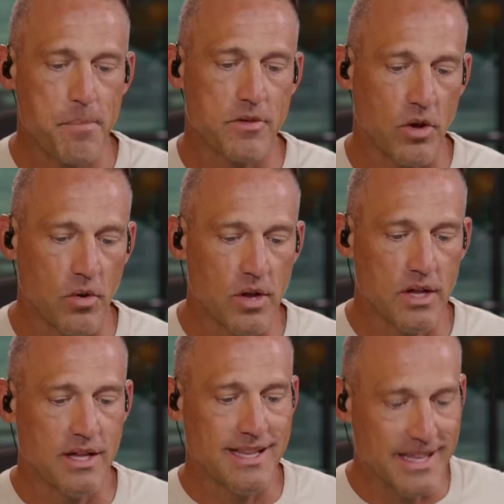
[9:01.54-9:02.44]
So
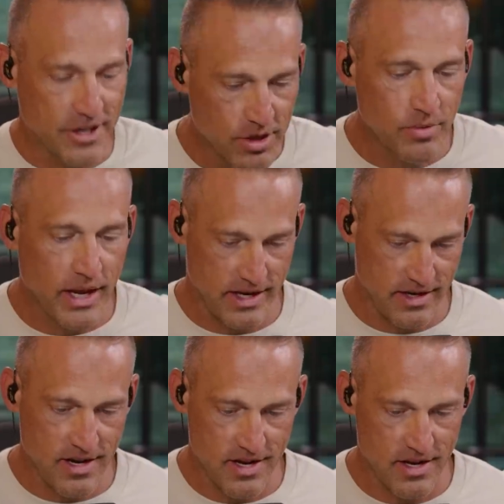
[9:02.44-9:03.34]
the
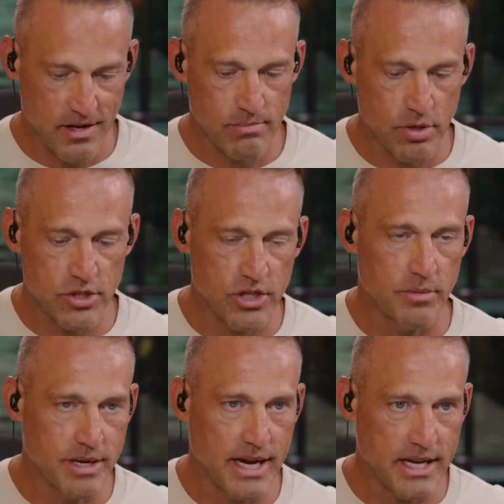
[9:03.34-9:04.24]
UN pushing
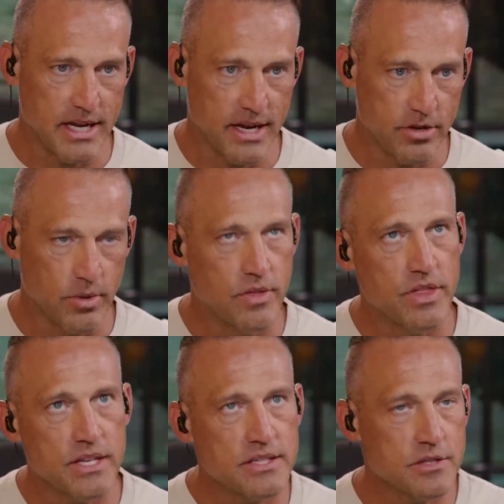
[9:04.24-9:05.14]
them in 1992. And
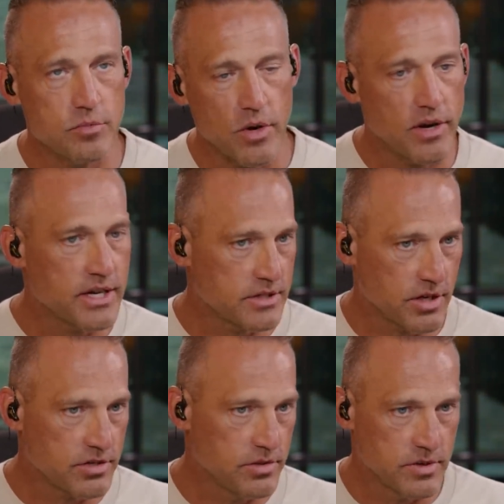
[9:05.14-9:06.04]
this is where I
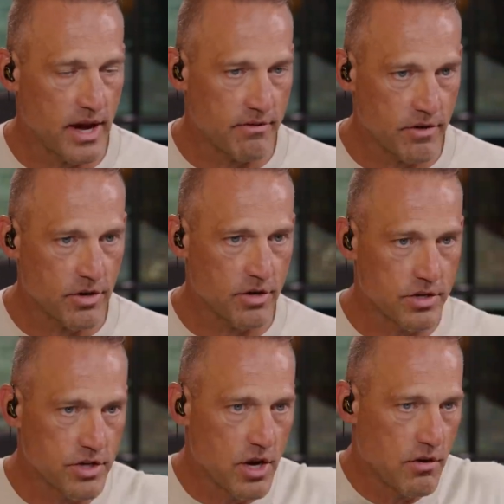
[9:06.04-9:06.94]
start to
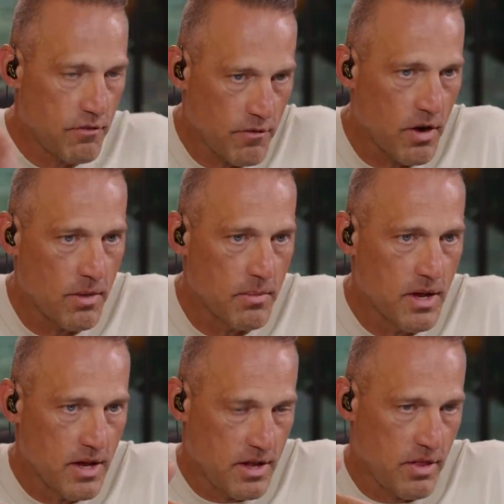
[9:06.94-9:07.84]
diverge from
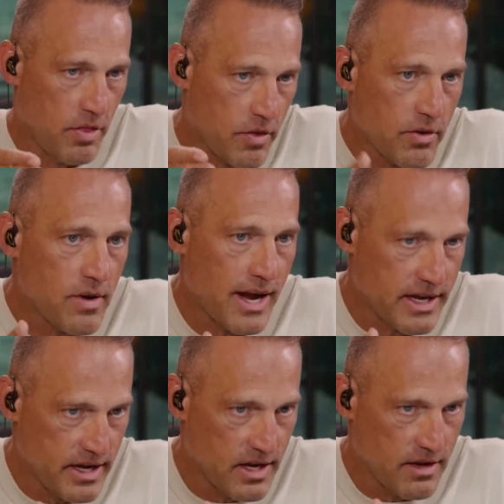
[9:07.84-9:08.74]
their
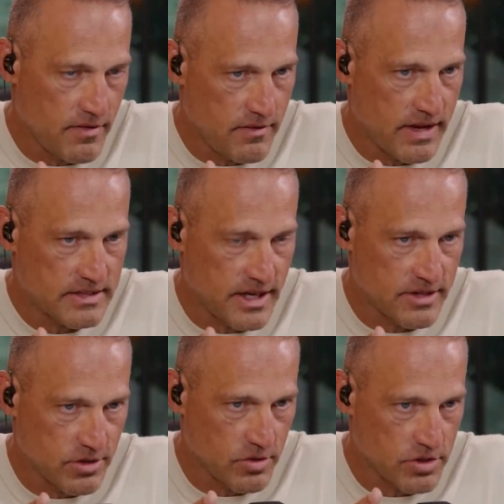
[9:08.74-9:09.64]
idea of investing
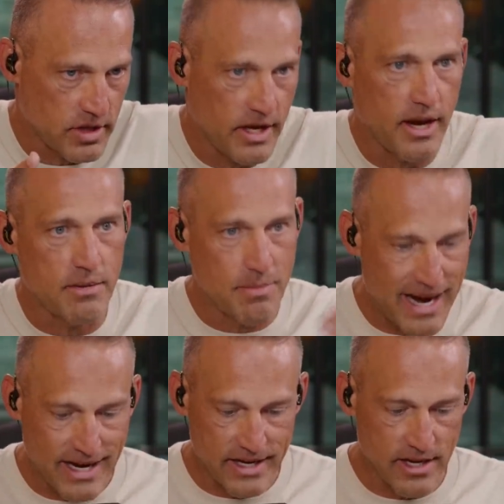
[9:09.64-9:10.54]
socially and
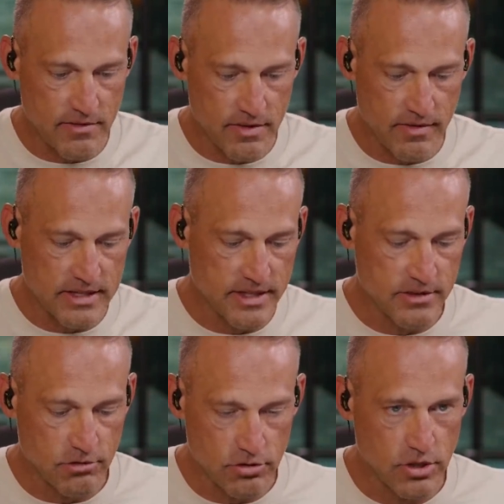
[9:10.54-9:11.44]
my idea of investing
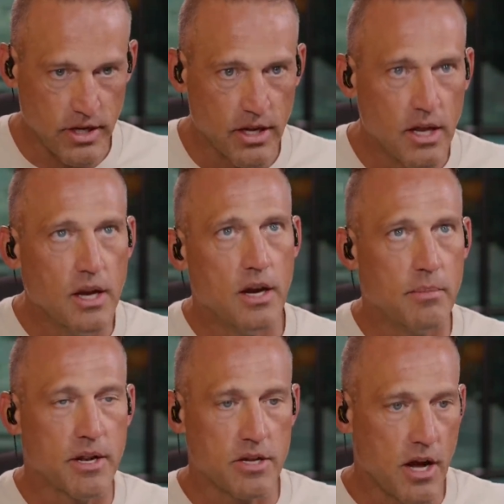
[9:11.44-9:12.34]
socially. I'm
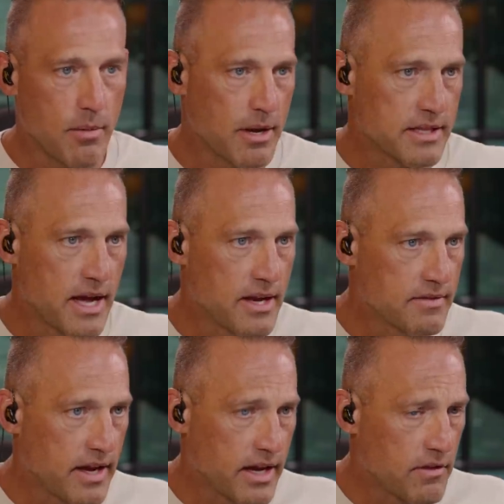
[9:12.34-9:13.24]
going to talk about that in a
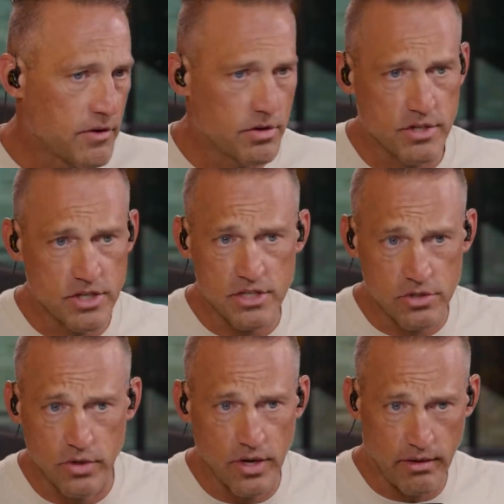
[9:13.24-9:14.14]
second. If you're just
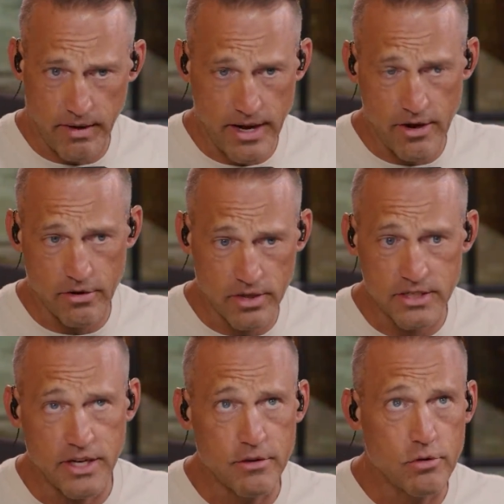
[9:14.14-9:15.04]
tuning in right now, you're
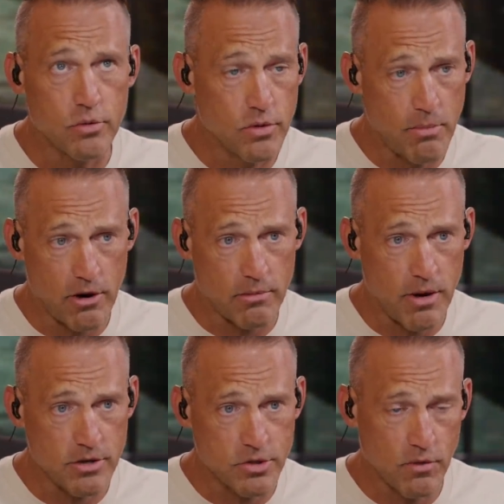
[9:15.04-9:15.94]
listening to the Mark
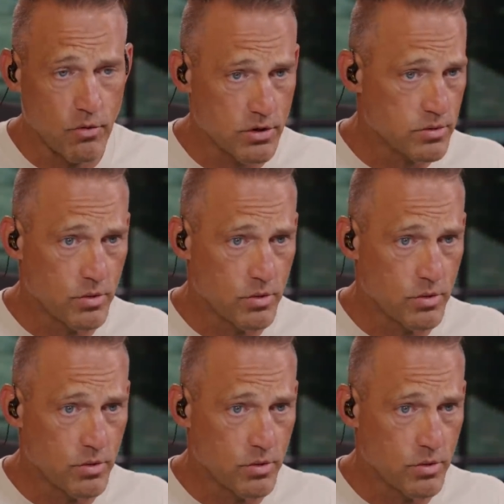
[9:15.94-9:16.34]
Moss Show. Of course, we're